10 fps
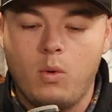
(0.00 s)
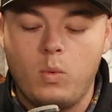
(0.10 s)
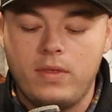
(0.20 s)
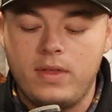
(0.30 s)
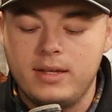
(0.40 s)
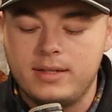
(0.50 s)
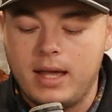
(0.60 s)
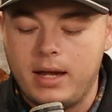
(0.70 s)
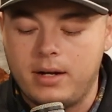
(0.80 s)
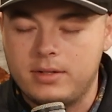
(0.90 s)
with these
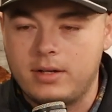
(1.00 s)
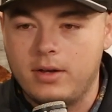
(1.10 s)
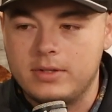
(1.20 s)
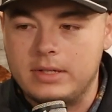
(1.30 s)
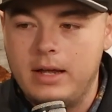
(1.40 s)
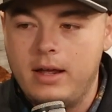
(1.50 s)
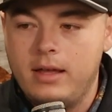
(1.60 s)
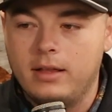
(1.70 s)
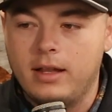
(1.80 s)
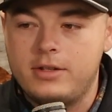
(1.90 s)
irons, because
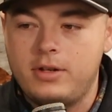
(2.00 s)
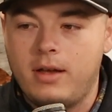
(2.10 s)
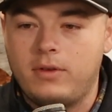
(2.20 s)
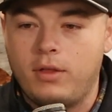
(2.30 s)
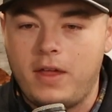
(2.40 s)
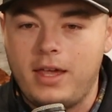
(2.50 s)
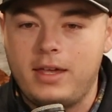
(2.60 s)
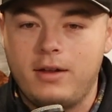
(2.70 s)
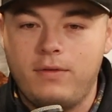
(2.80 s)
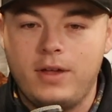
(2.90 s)
the less you have to
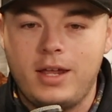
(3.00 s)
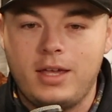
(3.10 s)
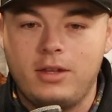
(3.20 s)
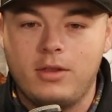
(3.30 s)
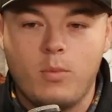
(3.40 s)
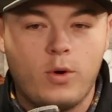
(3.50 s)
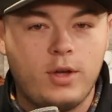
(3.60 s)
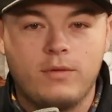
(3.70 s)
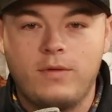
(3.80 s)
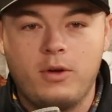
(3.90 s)
think in a fitting and the more
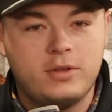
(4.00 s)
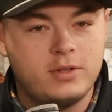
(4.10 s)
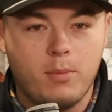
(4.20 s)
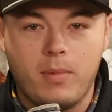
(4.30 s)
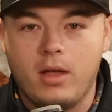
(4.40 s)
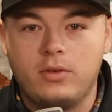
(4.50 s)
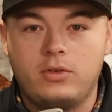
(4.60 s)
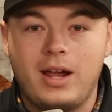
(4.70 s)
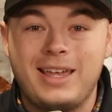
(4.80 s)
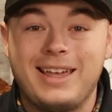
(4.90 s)
you can focus on ball
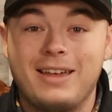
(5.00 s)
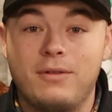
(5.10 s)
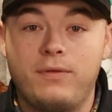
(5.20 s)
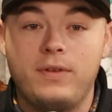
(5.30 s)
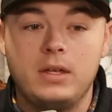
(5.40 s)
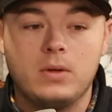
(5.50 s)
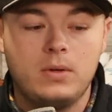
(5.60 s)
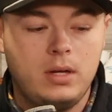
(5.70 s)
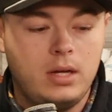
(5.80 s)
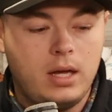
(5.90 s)
striking and
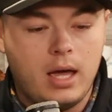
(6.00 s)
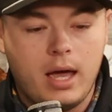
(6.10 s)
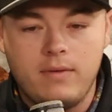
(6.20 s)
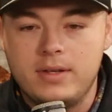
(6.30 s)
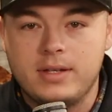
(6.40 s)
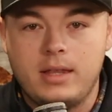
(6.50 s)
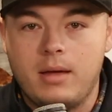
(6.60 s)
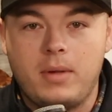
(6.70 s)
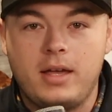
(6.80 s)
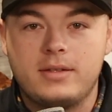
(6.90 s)
feel, obviously
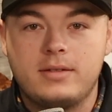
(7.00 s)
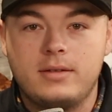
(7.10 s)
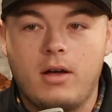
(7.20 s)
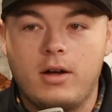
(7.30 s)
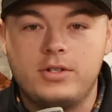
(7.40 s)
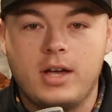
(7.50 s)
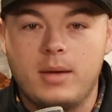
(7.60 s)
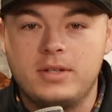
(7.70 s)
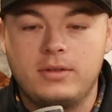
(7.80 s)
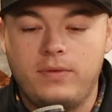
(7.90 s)
that makes our
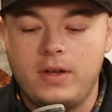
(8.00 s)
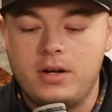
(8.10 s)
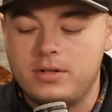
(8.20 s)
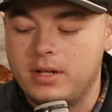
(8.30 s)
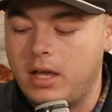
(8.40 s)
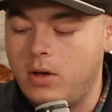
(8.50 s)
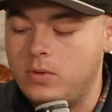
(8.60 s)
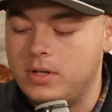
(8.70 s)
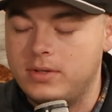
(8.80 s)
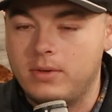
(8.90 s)
jobs as fitters and
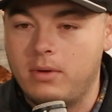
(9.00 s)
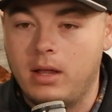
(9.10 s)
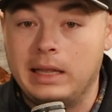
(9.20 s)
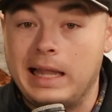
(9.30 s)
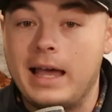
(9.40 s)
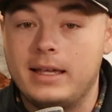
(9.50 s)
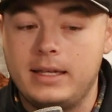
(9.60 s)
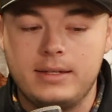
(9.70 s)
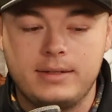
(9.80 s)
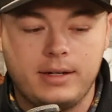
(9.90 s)
coaches a lot
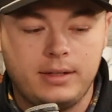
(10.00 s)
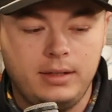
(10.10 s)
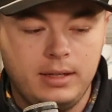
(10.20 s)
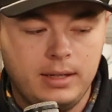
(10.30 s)
easier.